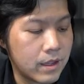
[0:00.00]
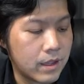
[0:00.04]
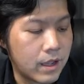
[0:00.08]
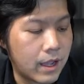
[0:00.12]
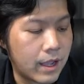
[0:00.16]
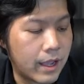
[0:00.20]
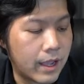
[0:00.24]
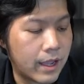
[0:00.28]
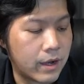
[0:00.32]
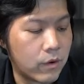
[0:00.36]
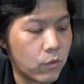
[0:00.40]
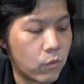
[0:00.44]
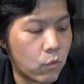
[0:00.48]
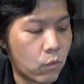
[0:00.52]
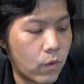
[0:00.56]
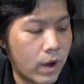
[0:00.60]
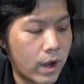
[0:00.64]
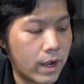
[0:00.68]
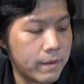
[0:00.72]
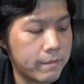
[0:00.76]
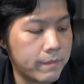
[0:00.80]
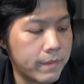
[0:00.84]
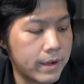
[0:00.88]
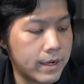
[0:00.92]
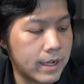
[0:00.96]
And
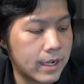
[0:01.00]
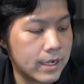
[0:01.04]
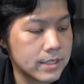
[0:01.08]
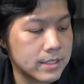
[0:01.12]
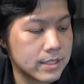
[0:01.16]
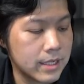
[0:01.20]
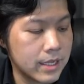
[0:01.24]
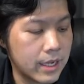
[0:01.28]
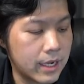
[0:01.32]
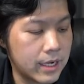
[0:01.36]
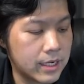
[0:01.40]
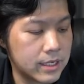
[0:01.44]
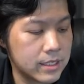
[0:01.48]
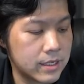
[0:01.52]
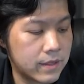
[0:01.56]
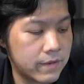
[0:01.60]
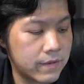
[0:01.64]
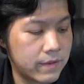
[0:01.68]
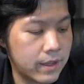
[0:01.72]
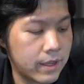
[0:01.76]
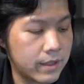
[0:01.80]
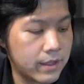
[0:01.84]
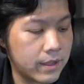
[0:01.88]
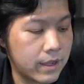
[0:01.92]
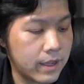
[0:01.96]
1 minus h
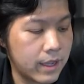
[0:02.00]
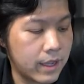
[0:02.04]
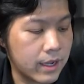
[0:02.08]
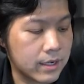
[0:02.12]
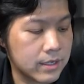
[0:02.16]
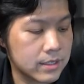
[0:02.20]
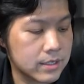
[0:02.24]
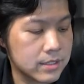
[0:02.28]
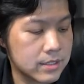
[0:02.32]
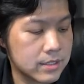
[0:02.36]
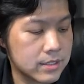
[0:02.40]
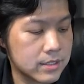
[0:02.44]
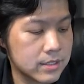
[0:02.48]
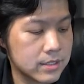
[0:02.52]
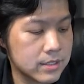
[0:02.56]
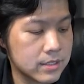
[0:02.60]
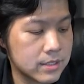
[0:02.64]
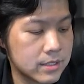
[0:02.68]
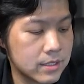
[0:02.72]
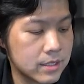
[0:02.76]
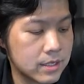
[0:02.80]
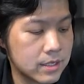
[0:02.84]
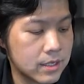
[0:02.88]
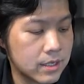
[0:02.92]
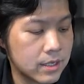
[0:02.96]
theta x
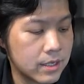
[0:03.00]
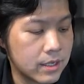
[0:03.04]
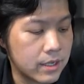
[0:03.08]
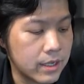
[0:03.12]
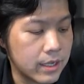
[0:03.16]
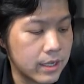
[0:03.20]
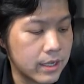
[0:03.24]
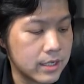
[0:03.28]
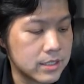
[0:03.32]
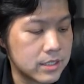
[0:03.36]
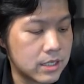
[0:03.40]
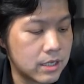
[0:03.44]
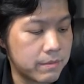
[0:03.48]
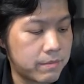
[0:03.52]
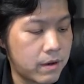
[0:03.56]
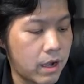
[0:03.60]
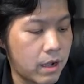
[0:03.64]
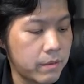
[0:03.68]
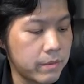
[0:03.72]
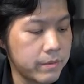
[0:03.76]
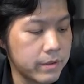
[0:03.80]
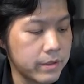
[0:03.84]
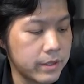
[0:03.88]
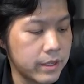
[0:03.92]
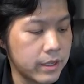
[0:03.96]
is the
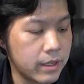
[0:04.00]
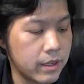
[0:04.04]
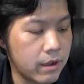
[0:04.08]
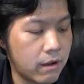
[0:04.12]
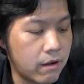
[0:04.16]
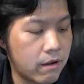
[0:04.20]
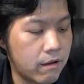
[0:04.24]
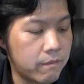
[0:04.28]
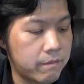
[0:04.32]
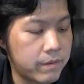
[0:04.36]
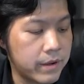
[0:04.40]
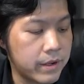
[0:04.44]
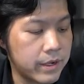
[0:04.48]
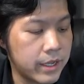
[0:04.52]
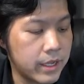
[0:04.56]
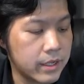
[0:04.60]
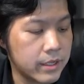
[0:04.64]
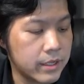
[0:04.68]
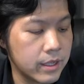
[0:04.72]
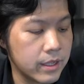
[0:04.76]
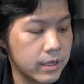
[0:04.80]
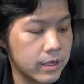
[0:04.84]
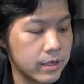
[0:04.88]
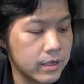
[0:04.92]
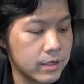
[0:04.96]
probability of
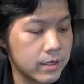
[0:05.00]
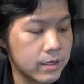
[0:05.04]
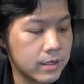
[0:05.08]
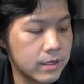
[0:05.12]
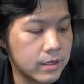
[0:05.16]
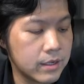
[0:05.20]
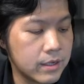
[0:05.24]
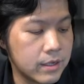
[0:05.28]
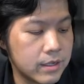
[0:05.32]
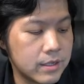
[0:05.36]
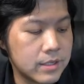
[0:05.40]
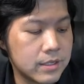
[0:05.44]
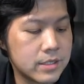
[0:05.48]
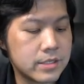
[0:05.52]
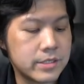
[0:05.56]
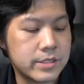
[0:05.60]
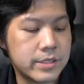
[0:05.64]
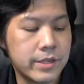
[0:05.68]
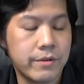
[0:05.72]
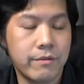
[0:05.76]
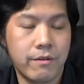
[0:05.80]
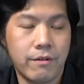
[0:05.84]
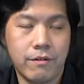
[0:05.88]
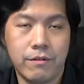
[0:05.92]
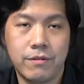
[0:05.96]
predicting
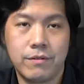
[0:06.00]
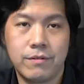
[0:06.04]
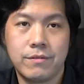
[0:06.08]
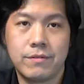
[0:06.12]
0.